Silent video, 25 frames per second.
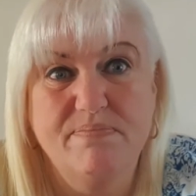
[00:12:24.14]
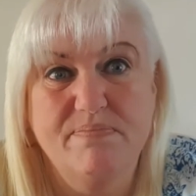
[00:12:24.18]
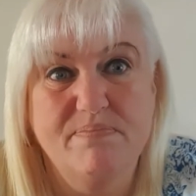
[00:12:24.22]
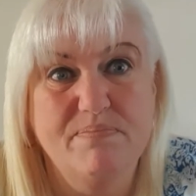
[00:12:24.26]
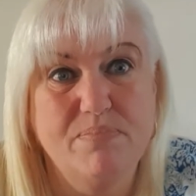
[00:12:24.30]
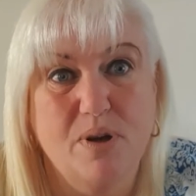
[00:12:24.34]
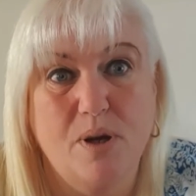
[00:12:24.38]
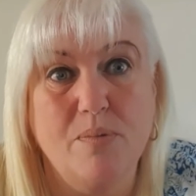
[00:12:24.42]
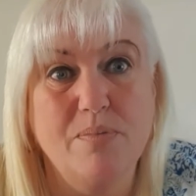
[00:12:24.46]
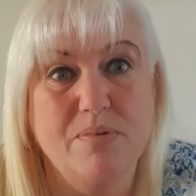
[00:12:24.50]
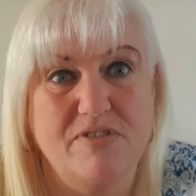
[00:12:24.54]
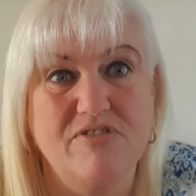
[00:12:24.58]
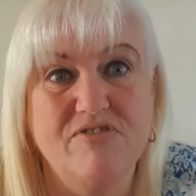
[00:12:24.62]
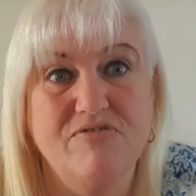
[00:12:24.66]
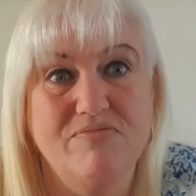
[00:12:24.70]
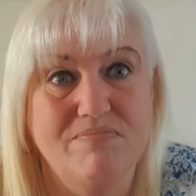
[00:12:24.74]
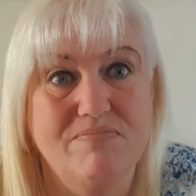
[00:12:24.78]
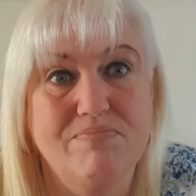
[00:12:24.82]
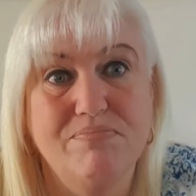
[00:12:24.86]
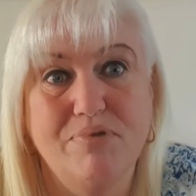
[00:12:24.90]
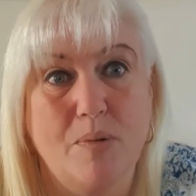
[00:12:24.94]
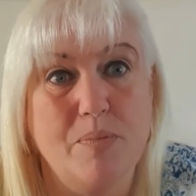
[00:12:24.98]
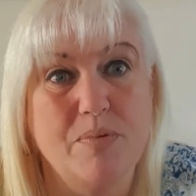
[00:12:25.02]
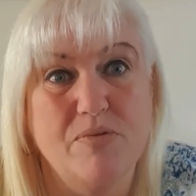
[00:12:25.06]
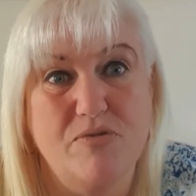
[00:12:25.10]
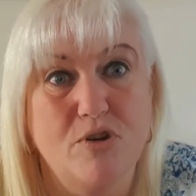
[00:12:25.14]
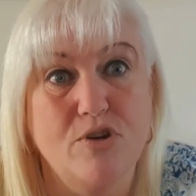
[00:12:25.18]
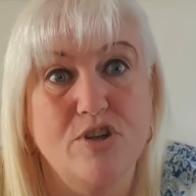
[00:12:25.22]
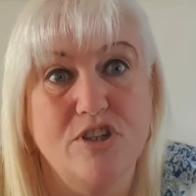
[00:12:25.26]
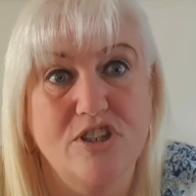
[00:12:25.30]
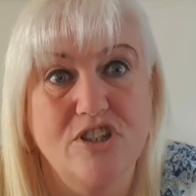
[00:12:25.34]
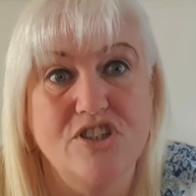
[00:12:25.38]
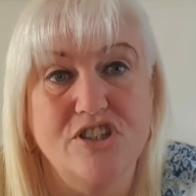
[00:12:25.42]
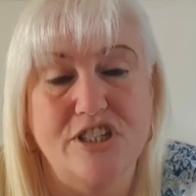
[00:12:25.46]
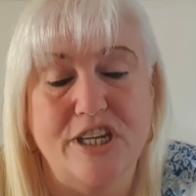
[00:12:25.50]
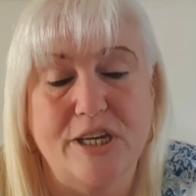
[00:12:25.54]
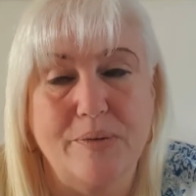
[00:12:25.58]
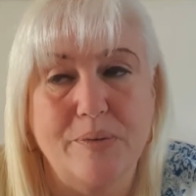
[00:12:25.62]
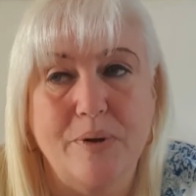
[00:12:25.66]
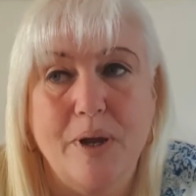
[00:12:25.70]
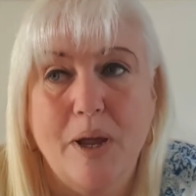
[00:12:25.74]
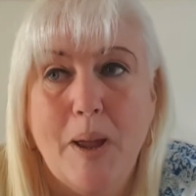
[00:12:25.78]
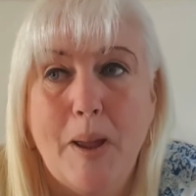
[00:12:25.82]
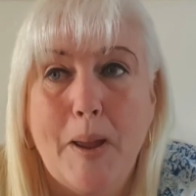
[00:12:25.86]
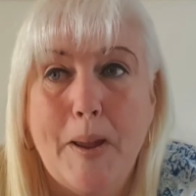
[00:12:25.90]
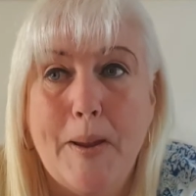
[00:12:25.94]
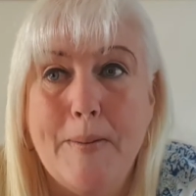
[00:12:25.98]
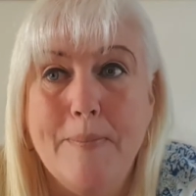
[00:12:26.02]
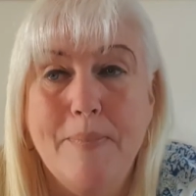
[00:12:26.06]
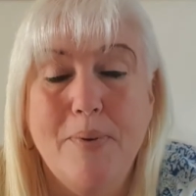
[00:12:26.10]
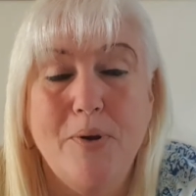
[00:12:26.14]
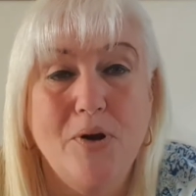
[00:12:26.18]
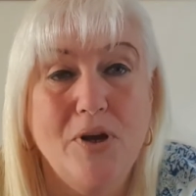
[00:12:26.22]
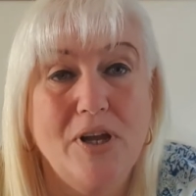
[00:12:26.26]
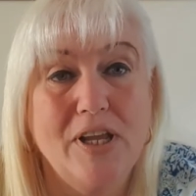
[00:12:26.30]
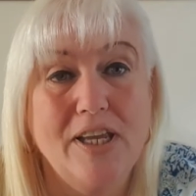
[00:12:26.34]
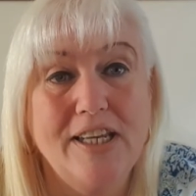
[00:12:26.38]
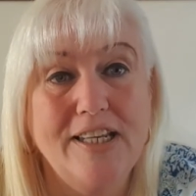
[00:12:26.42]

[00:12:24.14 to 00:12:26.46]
proper runners do. But,